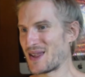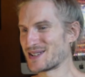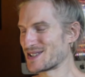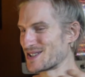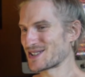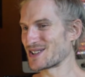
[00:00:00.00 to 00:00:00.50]

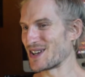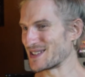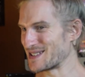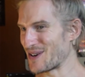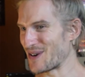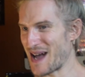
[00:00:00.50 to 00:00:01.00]
This is just an
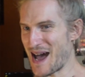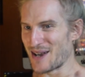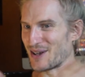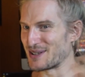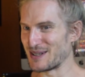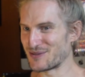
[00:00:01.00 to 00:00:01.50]
idea I
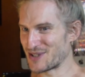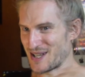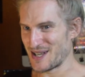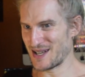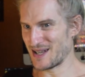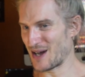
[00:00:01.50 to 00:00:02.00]
had. I'd love
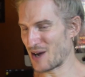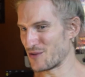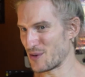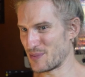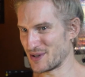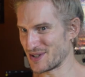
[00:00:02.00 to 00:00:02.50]
to hear
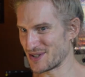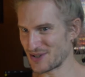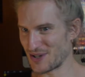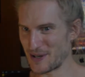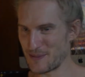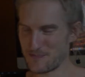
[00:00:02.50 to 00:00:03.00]
other
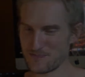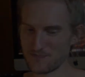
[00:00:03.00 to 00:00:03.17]
opinions on it.